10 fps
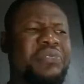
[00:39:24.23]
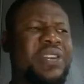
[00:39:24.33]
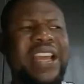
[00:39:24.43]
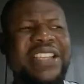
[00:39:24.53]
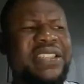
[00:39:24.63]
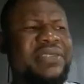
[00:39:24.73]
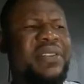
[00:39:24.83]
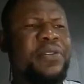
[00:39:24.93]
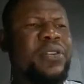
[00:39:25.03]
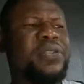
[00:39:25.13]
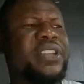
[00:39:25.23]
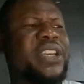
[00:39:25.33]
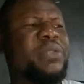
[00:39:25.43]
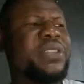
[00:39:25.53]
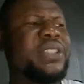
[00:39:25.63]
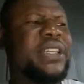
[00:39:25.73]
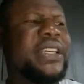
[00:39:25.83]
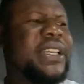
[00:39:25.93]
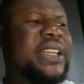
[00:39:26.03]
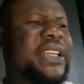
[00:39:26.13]
the last thing I forgot to say was the
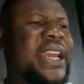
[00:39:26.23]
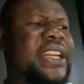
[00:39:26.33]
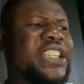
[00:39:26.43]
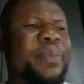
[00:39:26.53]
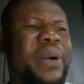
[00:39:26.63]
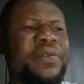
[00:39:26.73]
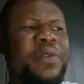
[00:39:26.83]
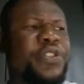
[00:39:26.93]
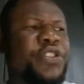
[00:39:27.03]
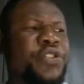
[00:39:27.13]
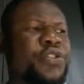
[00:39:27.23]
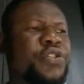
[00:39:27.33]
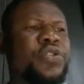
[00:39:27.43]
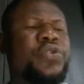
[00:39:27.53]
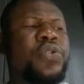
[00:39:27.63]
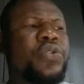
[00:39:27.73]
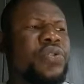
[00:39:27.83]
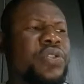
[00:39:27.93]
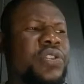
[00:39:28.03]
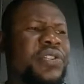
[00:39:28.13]
energy part for which you used to cook.
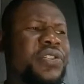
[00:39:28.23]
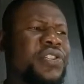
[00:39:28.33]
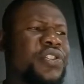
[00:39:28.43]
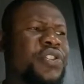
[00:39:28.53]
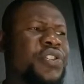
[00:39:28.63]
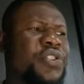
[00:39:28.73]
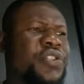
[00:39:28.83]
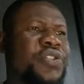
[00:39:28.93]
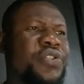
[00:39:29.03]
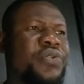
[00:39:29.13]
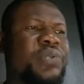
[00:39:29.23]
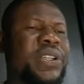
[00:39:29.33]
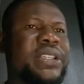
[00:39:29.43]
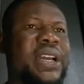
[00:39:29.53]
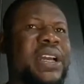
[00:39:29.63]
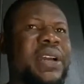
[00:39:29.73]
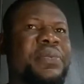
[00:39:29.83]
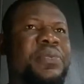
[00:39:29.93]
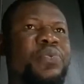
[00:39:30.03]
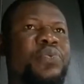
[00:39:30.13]
With
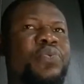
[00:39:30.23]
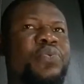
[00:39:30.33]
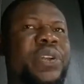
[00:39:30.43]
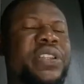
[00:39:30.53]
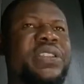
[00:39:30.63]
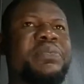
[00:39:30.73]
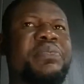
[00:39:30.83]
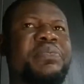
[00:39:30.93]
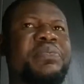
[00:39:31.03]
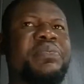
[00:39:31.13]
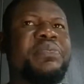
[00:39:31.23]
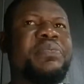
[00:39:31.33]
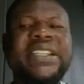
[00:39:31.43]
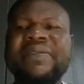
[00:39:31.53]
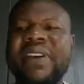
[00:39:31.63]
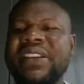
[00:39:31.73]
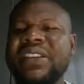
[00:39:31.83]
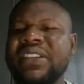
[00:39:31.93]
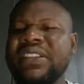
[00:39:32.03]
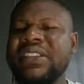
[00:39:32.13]
back in the day, it's
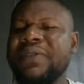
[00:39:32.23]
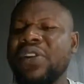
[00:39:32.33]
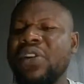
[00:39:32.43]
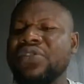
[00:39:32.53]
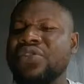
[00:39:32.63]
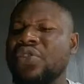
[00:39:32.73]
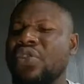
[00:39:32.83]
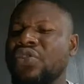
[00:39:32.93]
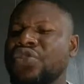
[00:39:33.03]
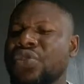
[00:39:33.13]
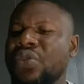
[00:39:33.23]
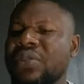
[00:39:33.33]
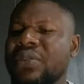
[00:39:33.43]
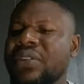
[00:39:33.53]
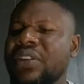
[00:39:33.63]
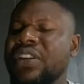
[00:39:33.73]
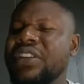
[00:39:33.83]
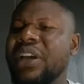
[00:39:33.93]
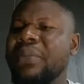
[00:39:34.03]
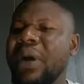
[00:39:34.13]
very difficult to control
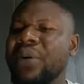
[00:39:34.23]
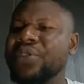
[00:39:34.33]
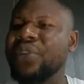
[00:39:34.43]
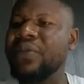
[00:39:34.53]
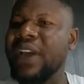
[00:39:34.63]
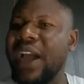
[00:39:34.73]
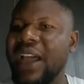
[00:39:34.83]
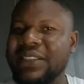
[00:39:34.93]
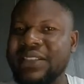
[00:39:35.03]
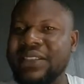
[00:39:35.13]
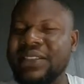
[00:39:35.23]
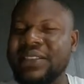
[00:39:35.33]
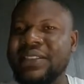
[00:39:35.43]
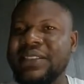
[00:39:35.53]
the amount of gas